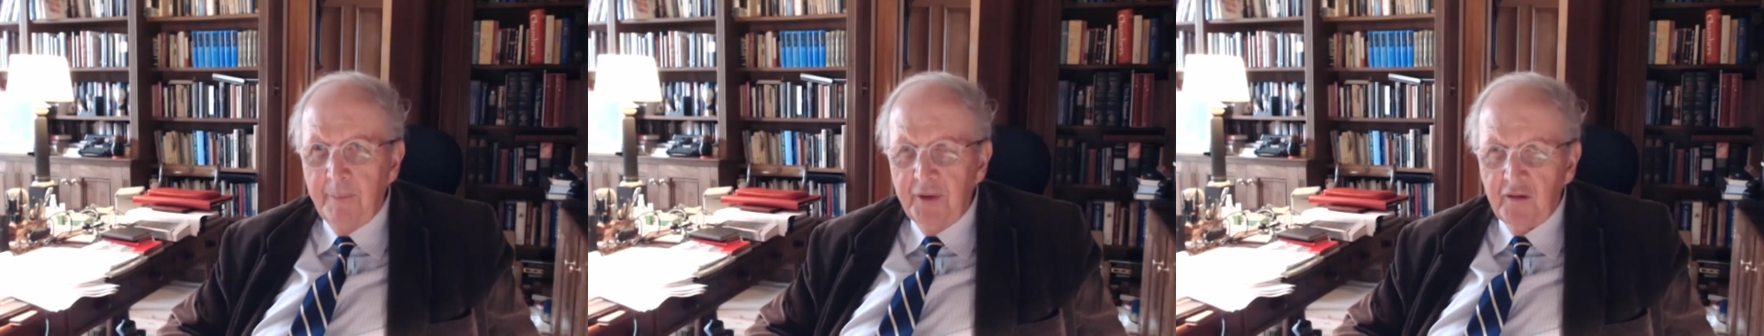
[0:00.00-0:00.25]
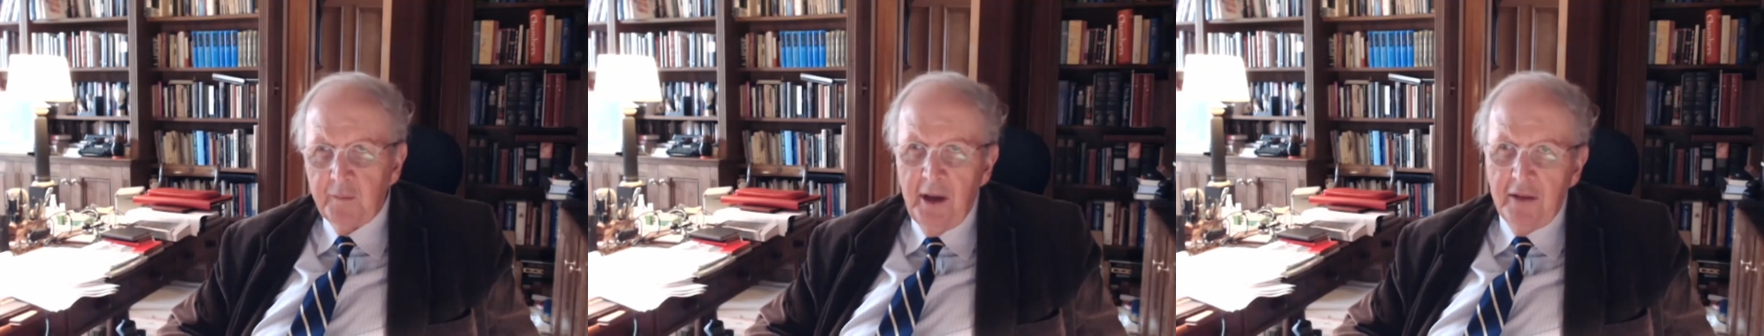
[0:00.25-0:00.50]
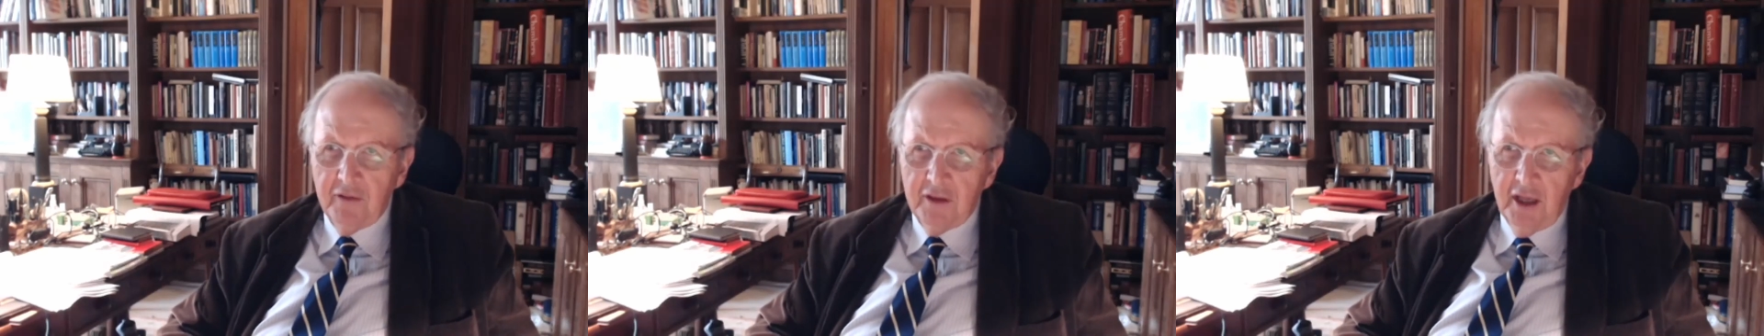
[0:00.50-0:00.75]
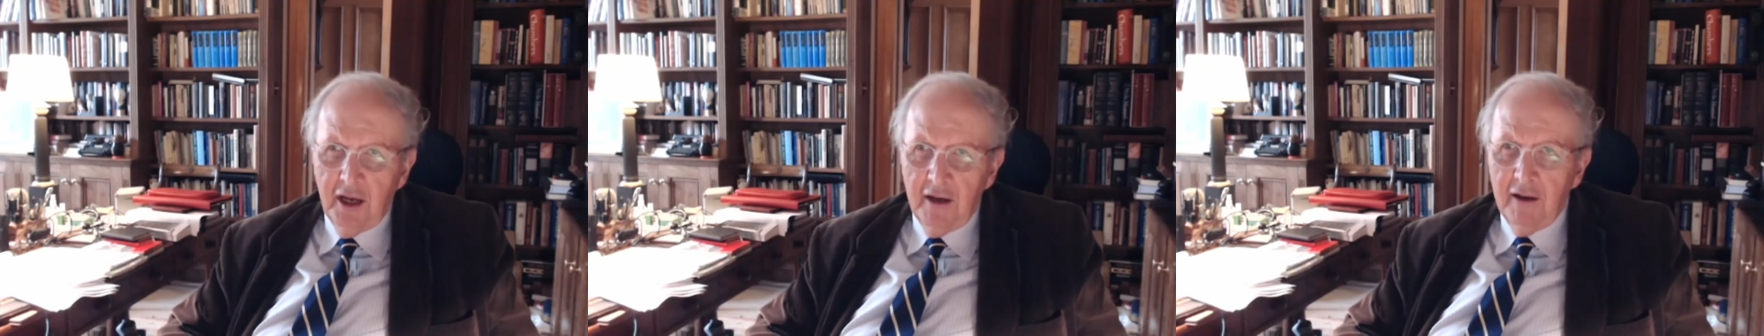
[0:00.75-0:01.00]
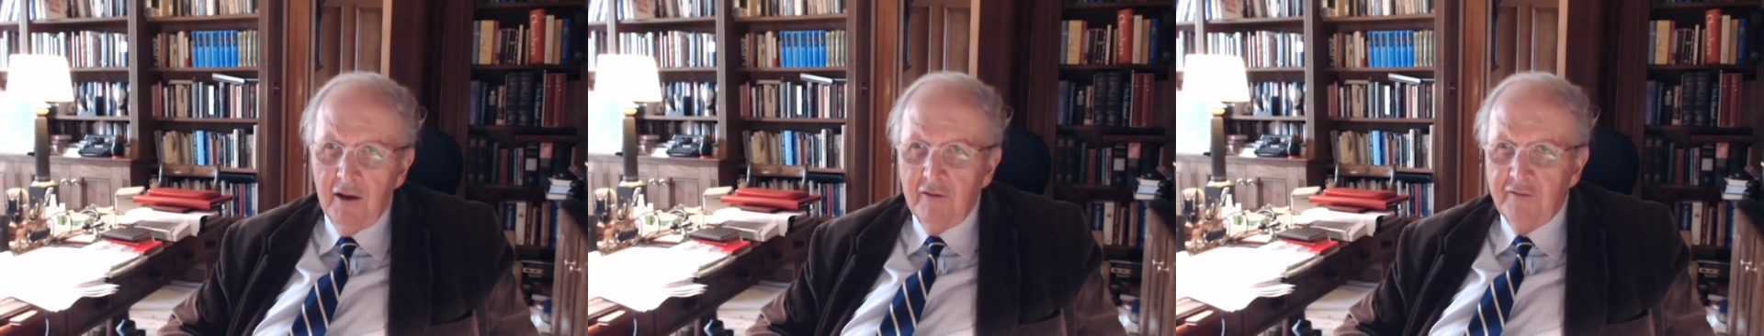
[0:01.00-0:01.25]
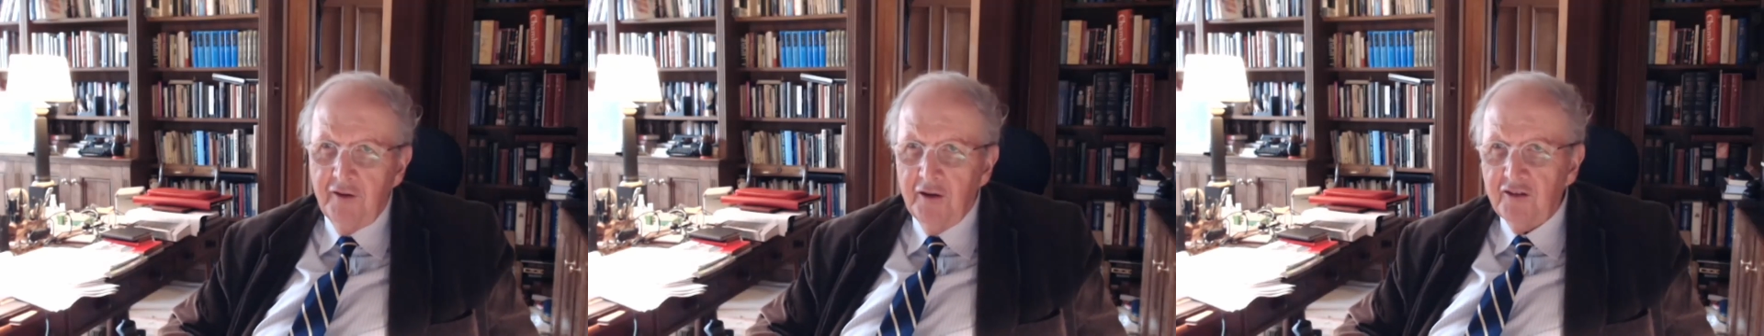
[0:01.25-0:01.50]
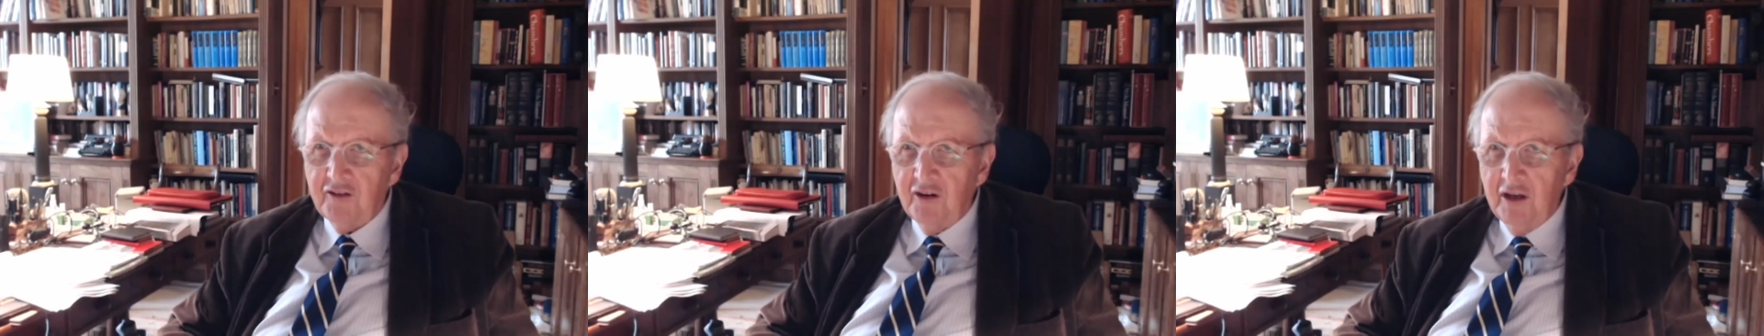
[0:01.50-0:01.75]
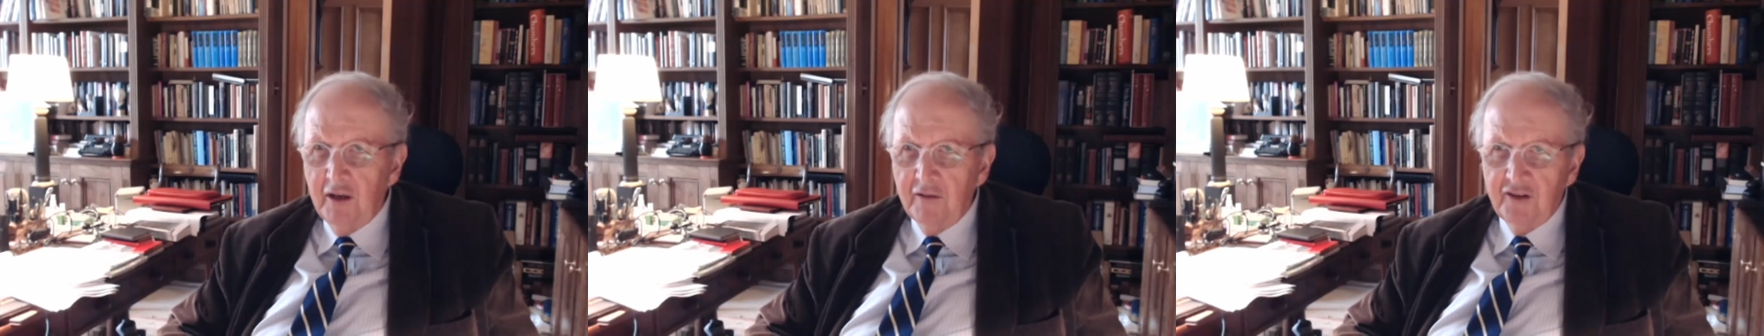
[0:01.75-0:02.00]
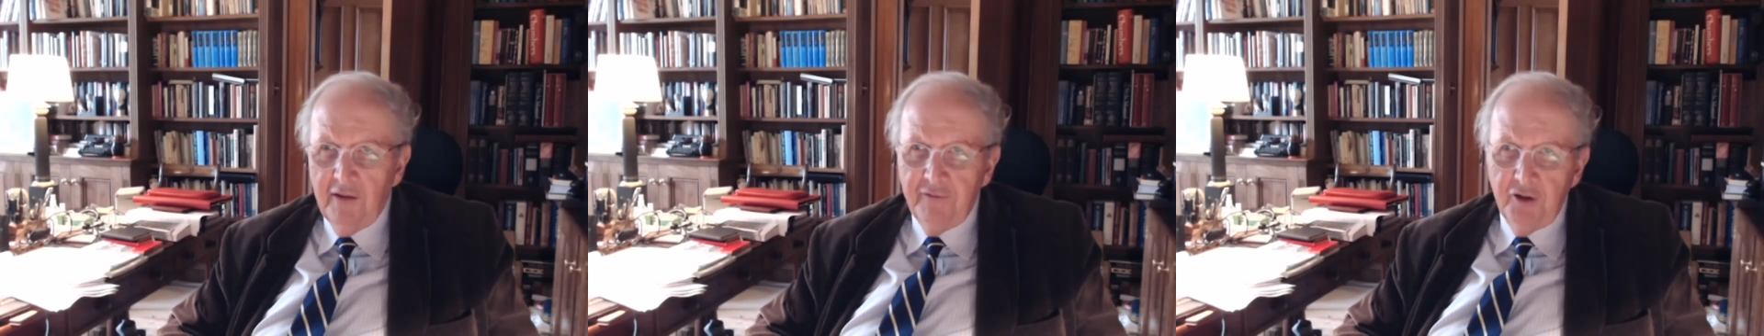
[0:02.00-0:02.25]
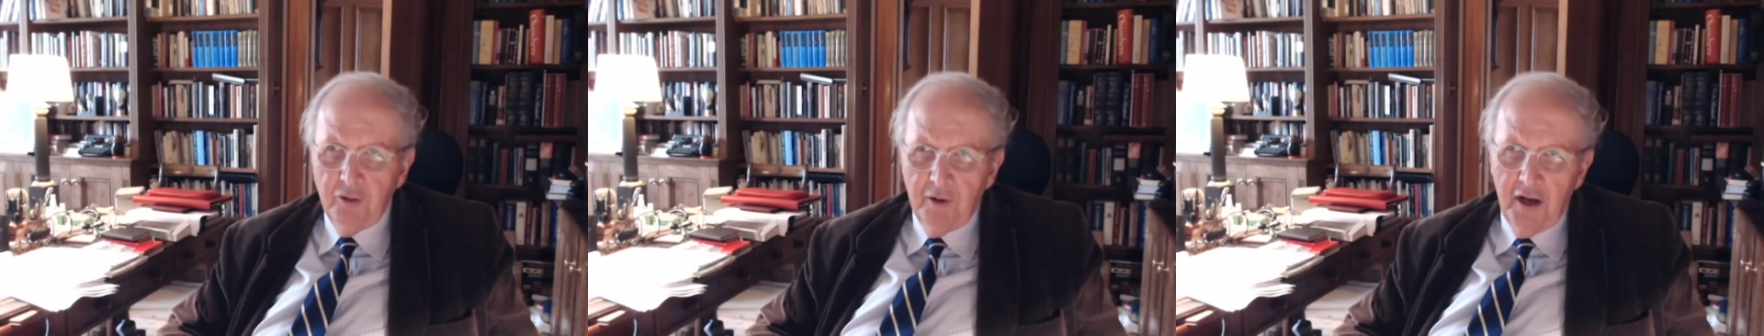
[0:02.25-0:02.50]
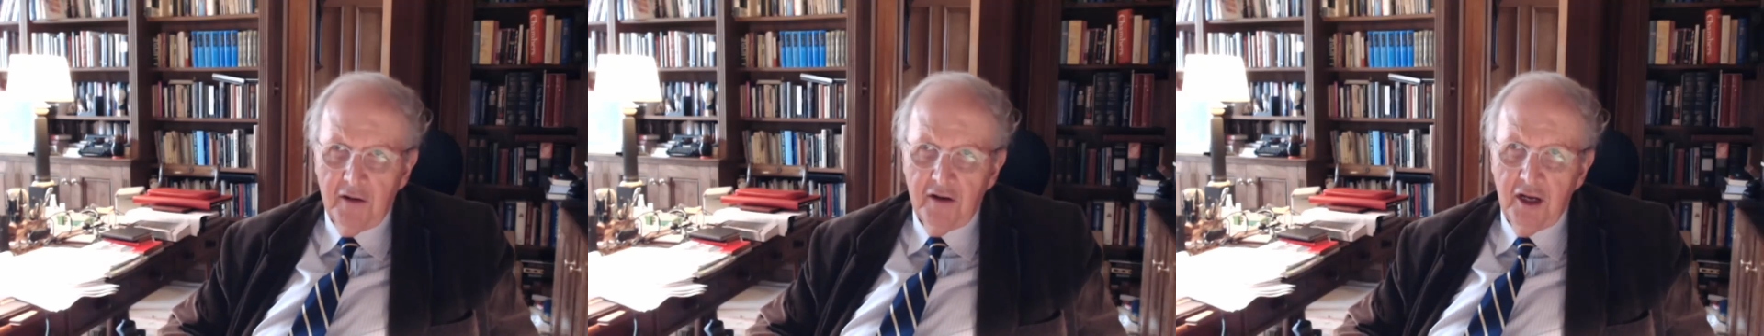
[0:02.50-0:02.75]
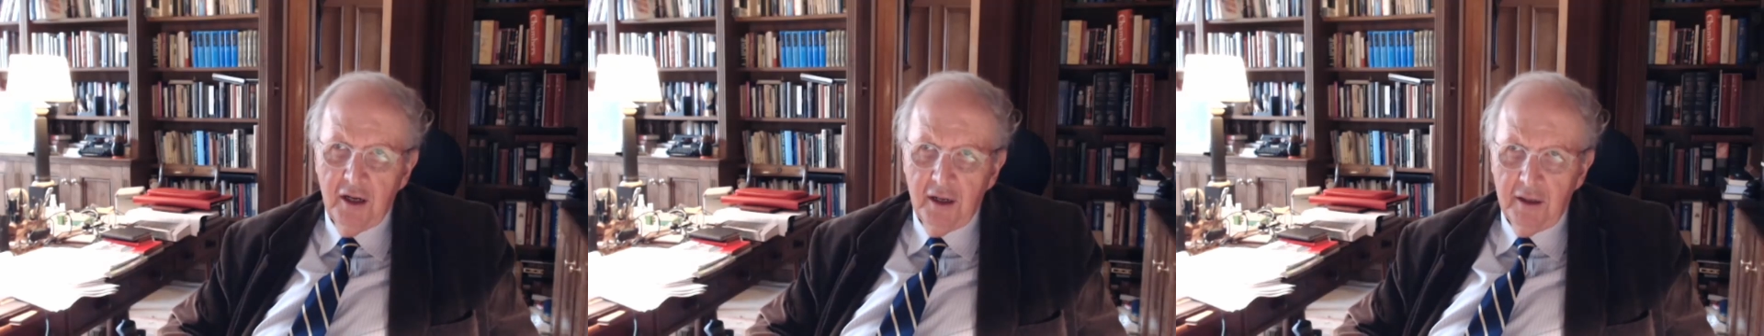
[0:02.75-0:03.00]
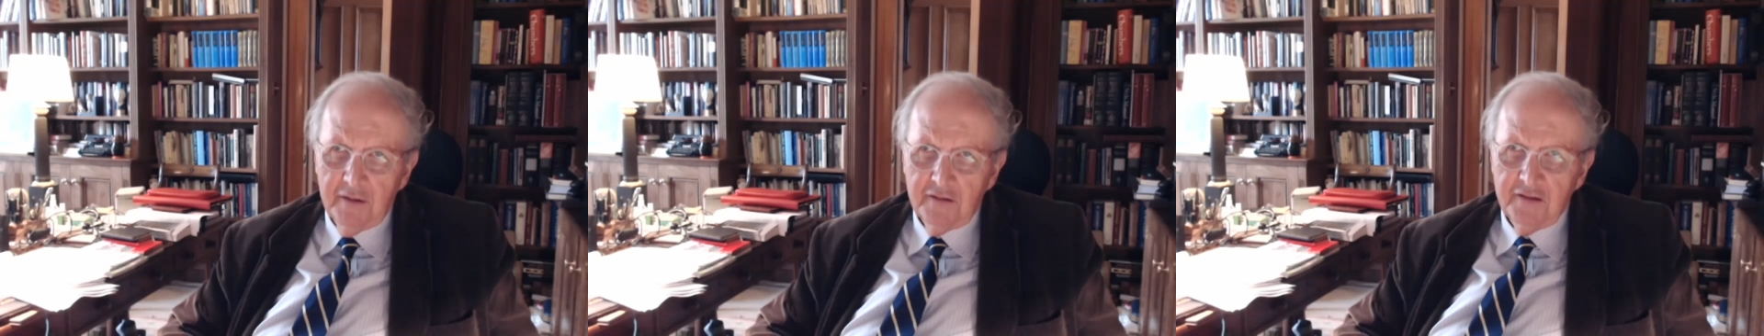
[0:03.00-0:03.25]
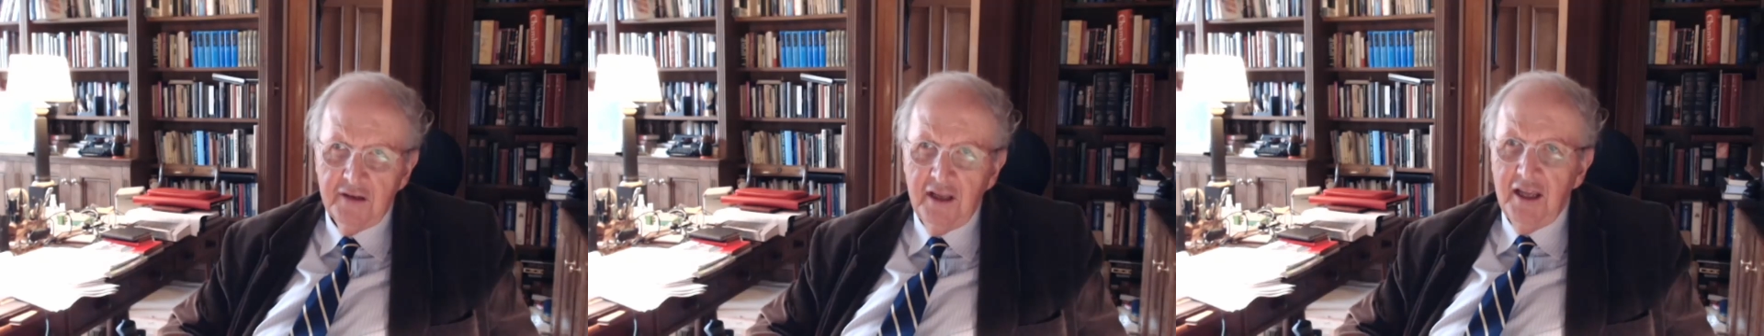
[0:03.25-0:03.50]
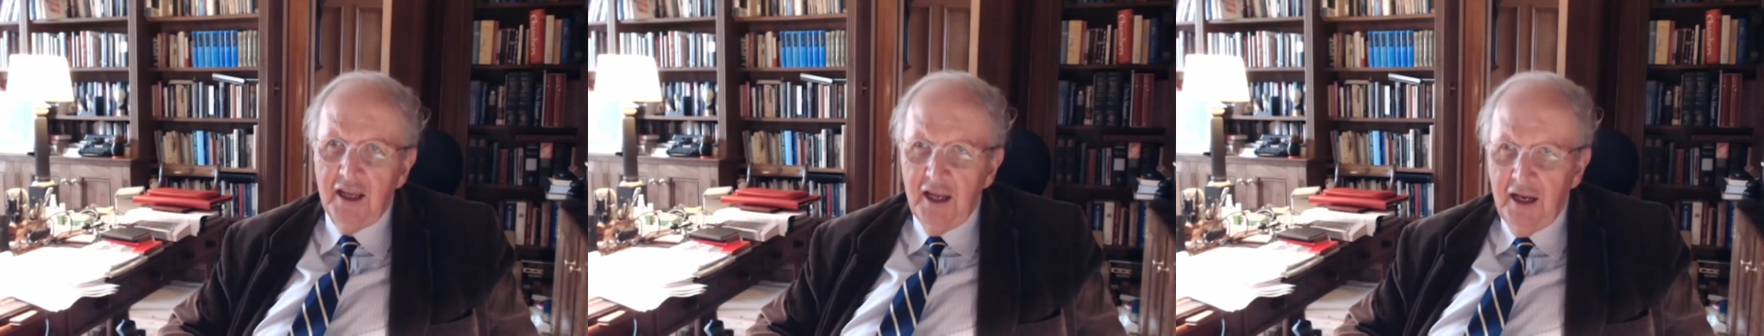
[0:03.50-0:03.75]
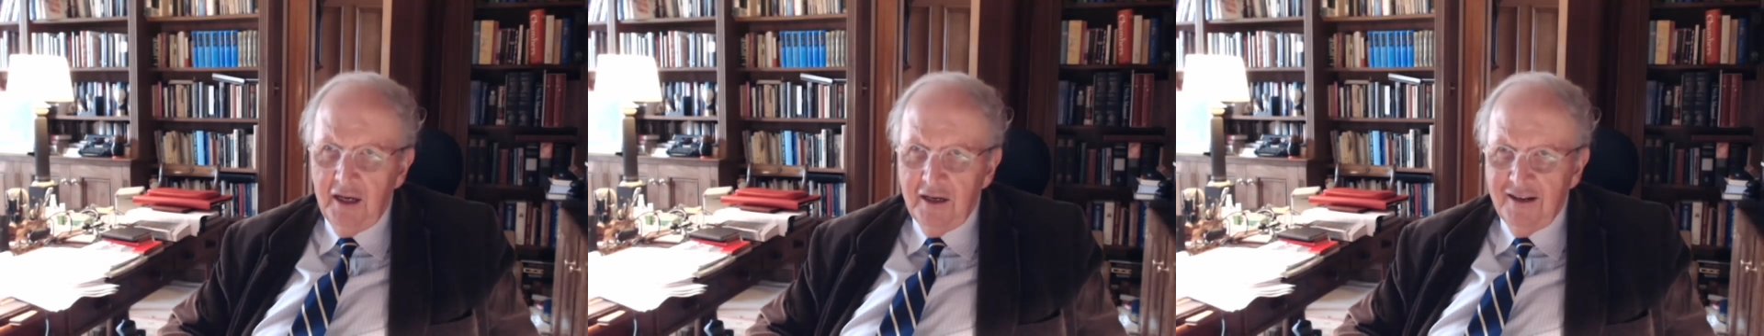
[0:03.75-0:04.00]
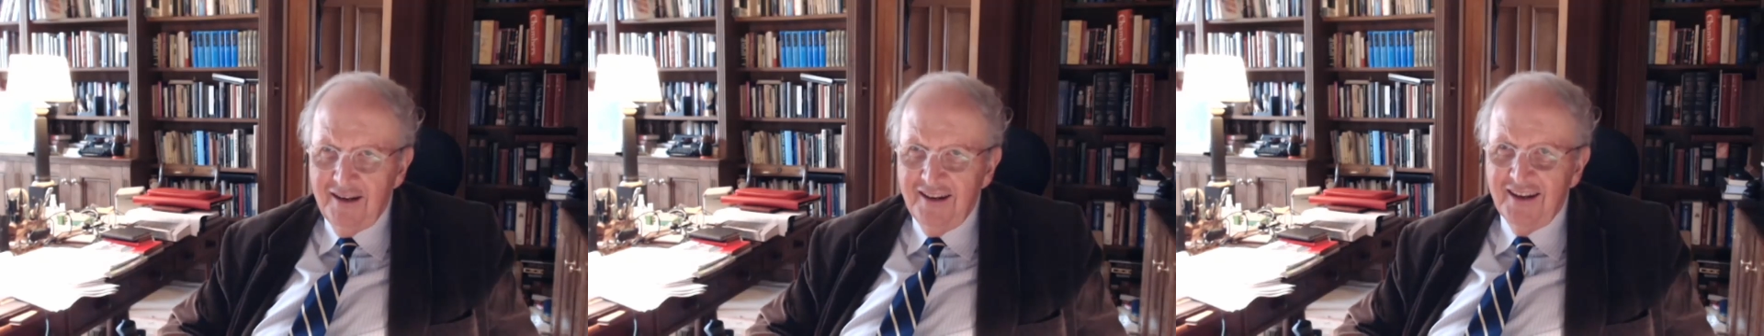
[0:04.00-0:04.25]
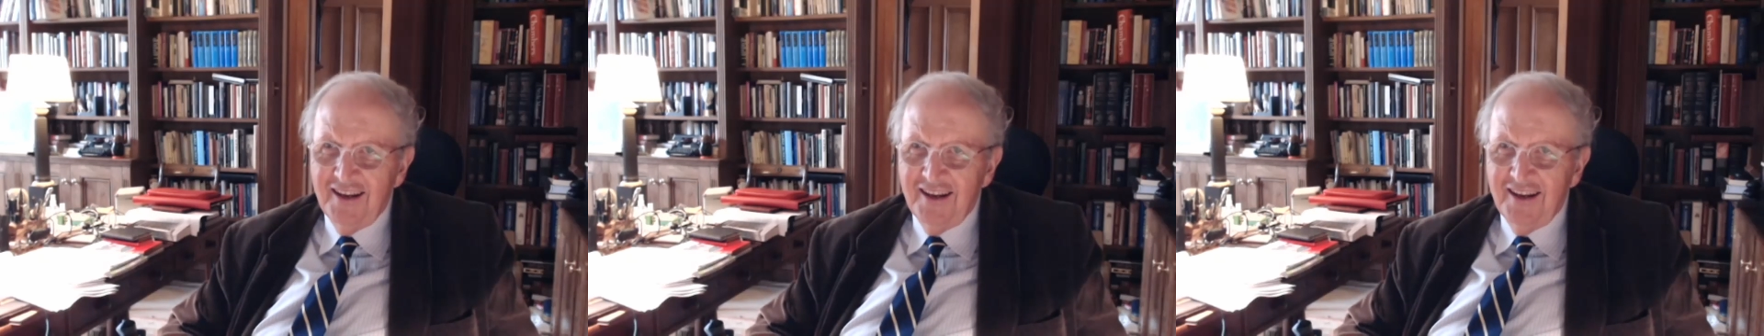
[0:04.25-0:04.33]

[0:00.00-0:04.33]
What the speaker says: spent their first 7 or 8 years in